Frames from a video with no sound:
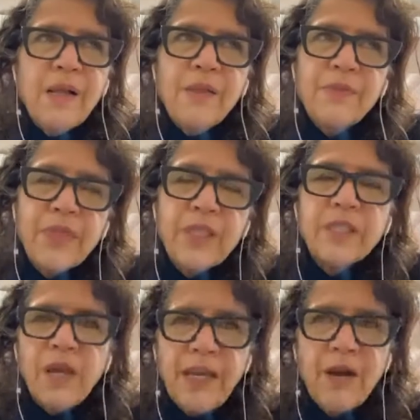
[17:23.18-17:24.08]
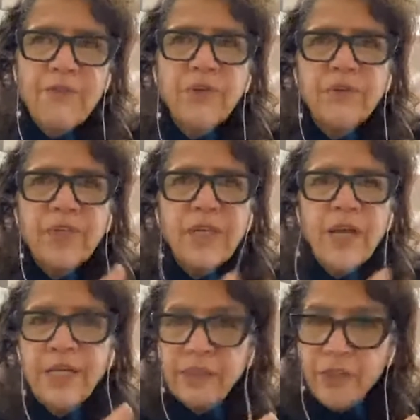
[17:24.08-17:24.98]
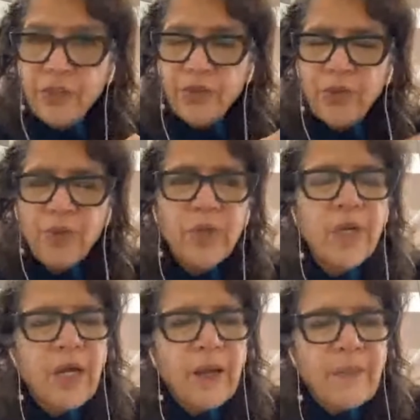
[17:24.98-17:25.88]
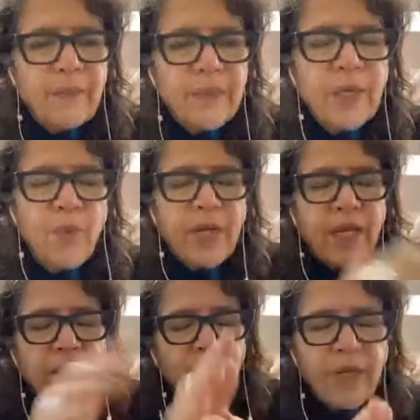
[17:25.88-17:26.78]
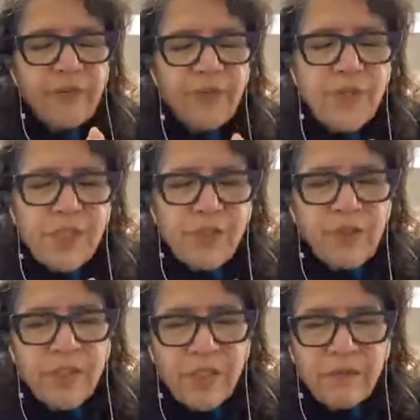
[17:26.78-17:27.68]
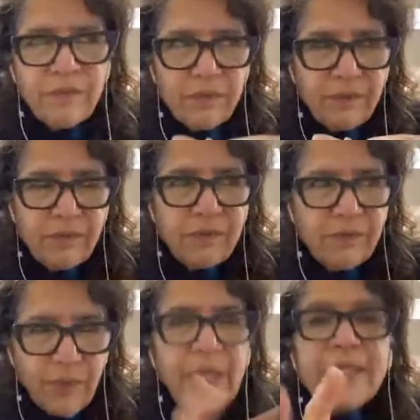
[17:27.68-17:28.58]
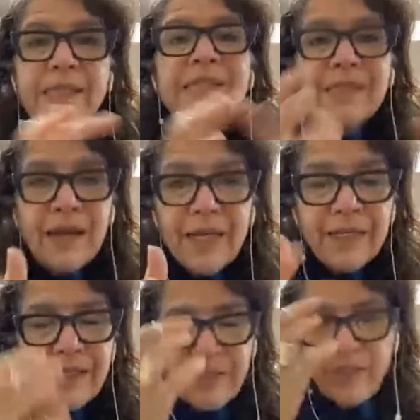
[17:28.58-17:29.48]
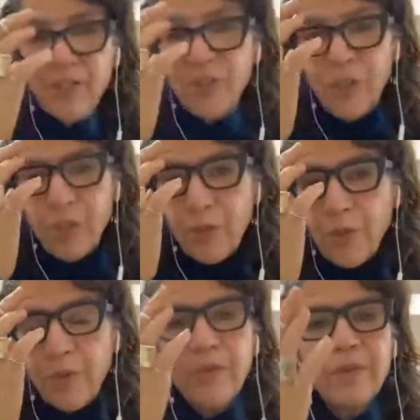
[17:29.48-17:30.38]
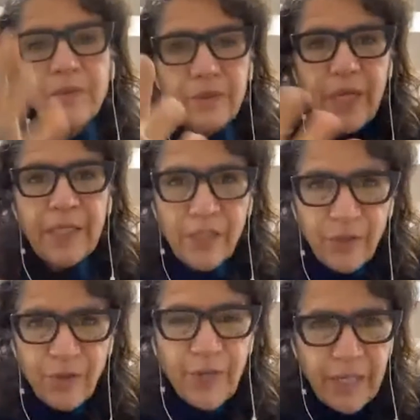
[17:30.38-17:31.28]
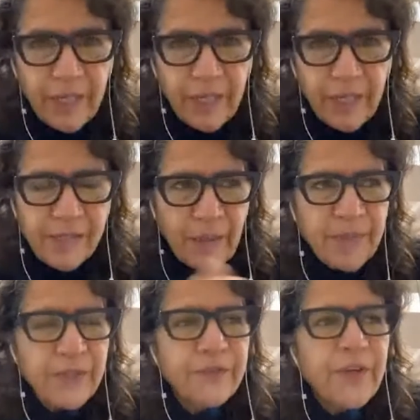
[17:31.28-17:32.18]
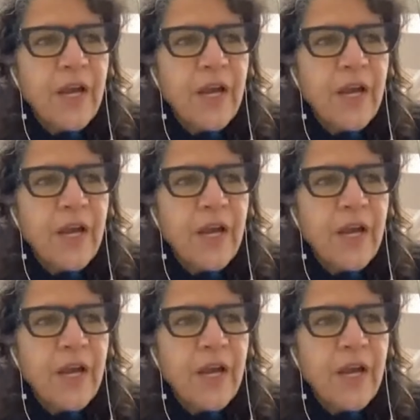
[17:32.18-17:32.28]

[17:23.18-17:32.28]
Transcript: line, however, that I do, like when I first started, when I decided to do and to create is adaptive,